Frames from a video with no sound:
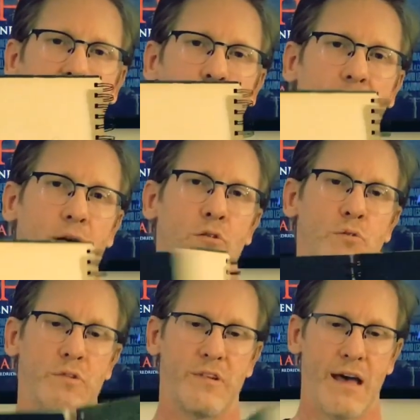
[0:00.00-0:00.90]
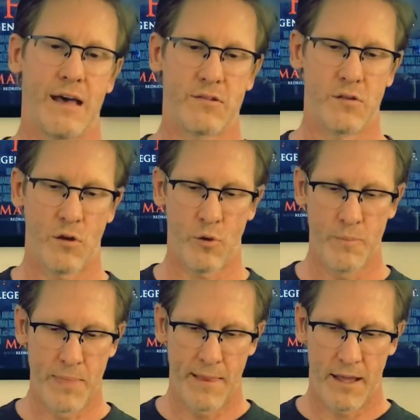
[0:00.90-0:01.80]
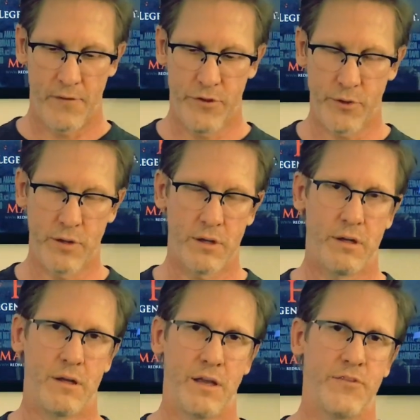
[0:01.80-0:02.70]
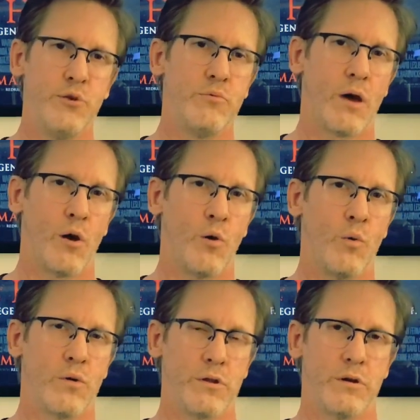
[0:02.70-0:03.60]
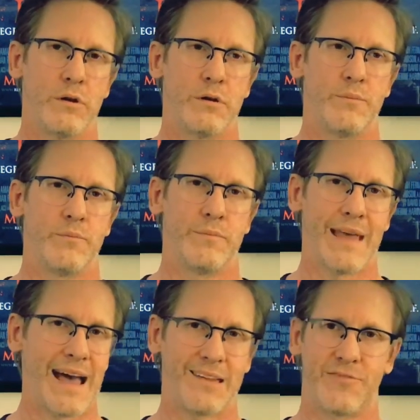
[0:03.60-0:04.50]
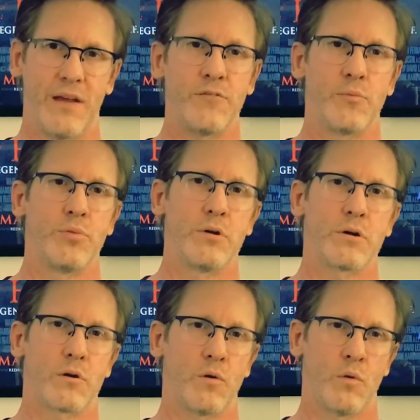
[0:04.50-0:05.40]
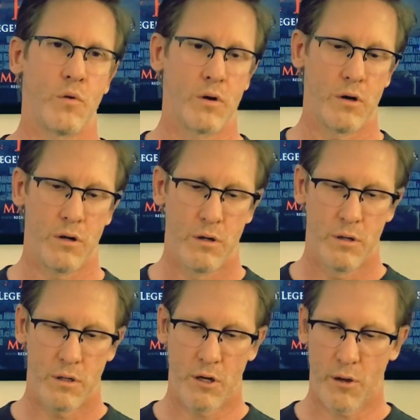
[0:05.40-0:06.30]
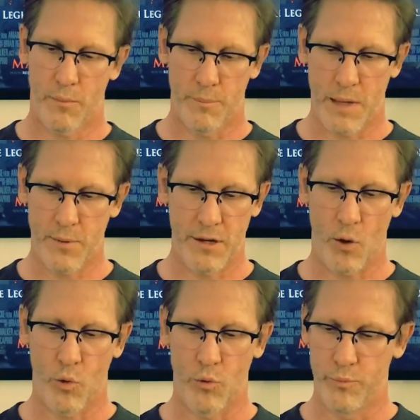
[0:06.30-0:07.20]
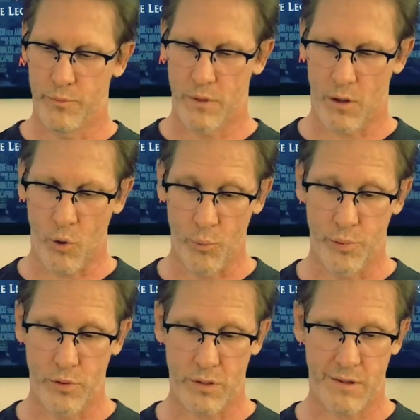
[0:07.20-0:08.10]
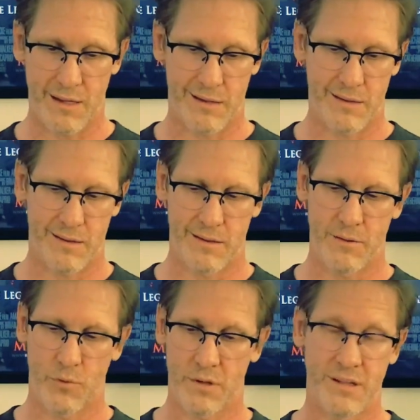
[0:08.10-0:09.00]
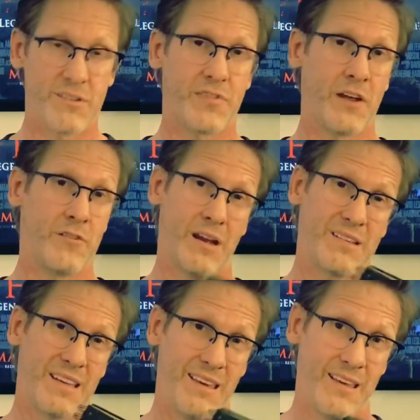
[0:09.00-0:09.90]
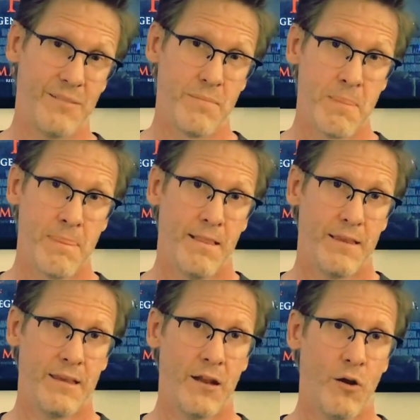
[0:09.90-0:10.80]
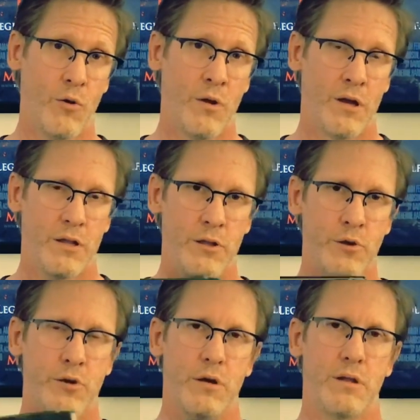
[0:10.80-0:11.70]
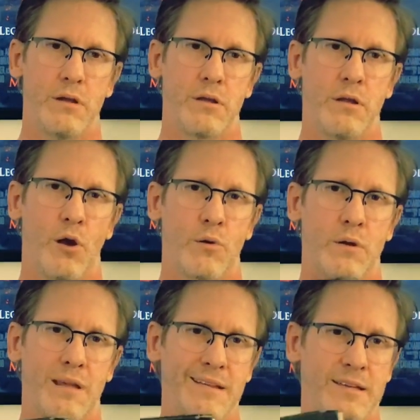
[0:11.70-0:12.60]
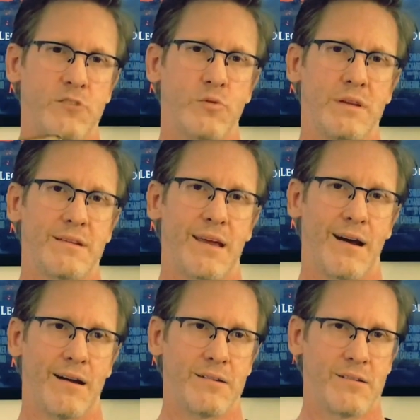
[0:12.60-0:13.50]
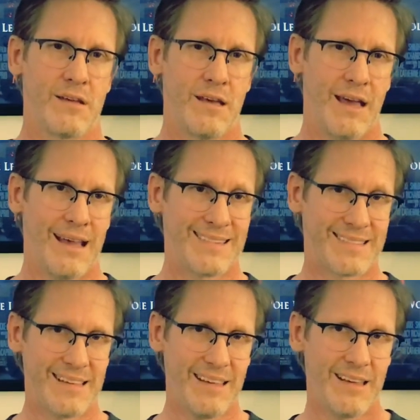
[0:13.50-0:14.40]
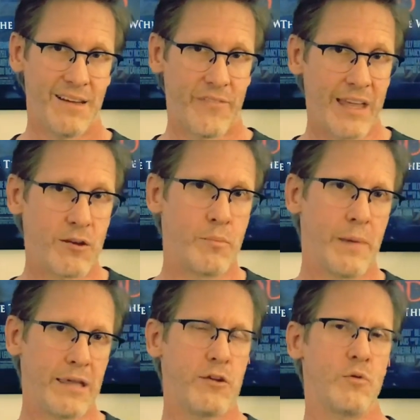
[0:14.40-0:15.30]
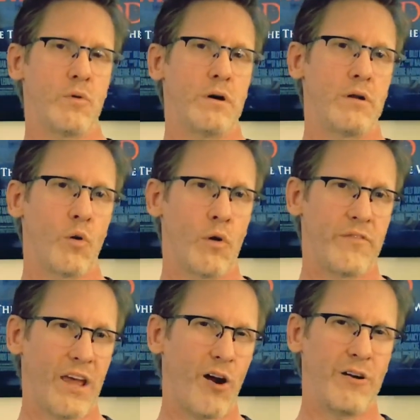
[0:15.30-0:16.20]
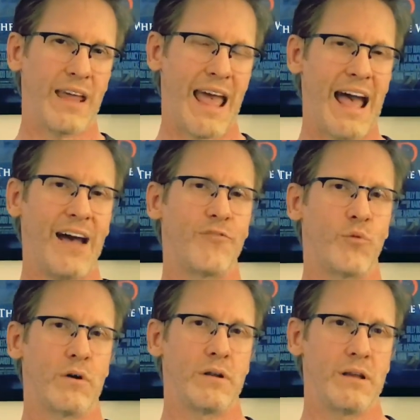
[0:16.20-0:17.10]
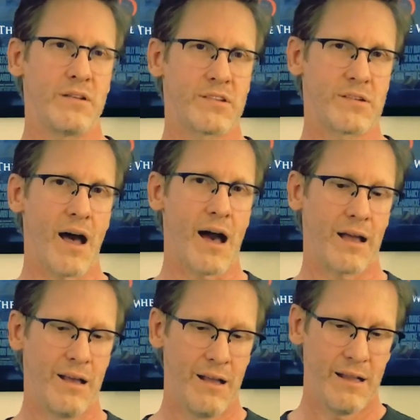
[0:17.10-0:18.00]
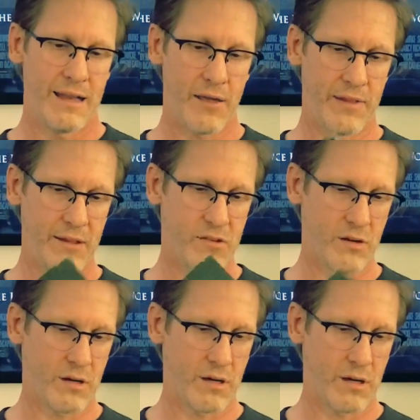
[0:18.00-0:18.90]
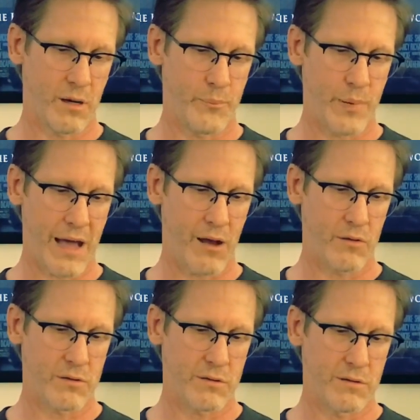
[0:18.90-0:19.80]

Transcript: I mean, how cool is that? So if you know your dad's favorite book, or maybe an old book that was his favorite as a kid, you could get in touch with these guys and see if they could make you one, or if they already have one in stock. Now these are about